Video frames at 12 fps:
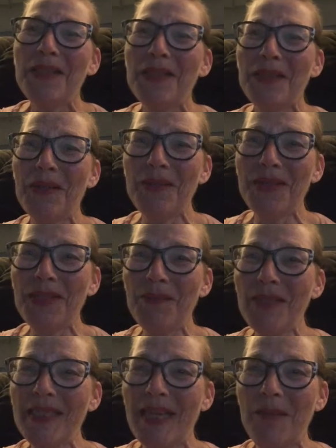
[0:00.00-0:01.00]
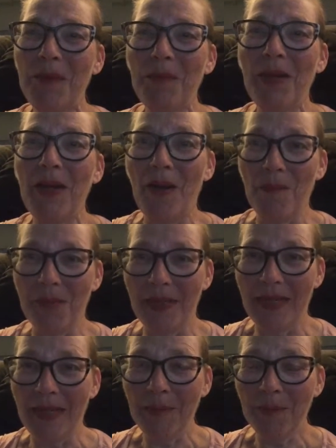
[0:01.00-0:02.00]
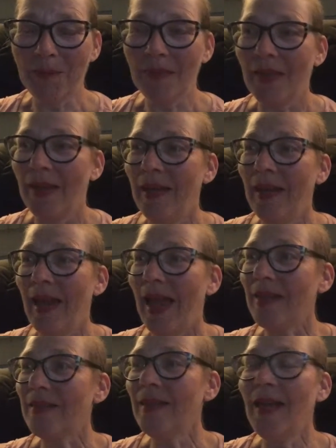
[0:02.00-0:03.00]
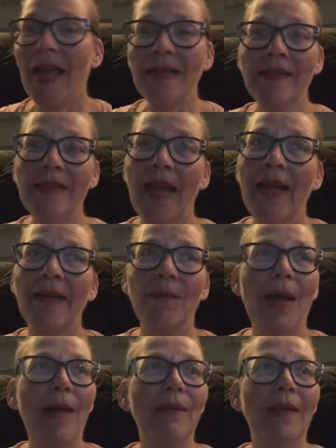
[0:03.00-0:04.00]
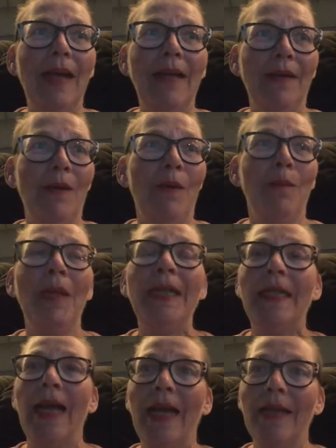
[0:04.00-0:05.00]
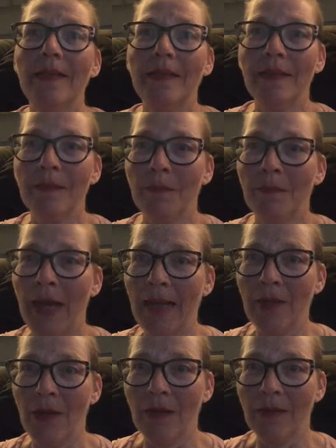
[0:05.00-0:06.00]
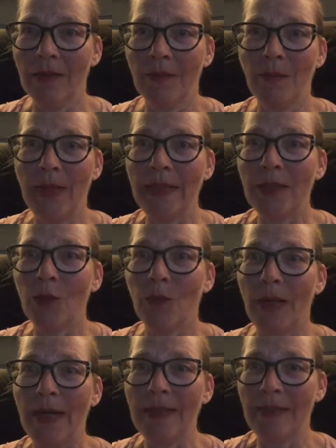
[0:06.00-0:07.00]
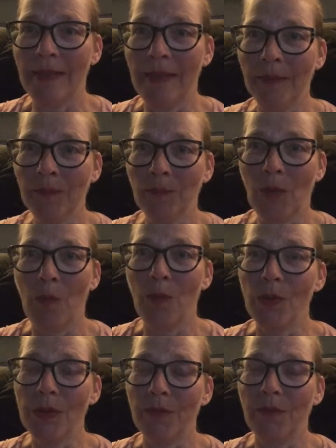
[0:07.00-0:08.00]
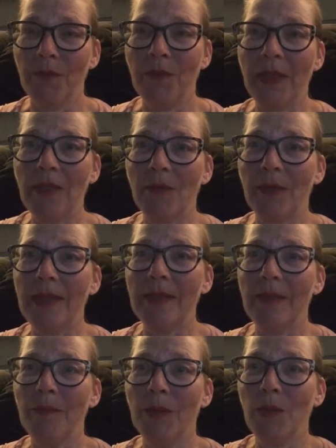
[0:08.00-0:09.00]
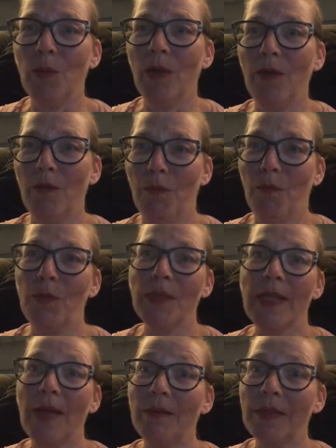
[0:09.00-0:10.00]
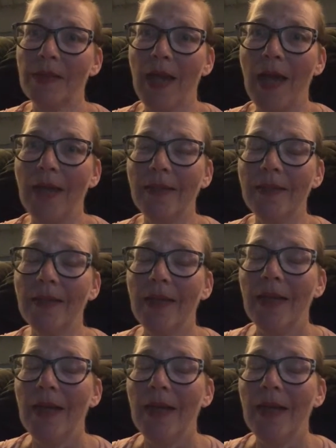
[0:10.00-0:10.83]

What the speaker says: So she was keeping me company. Actually, last night around, I don't know, midnight, my dog went crazy, or both of them went crazy, but one of them was outside.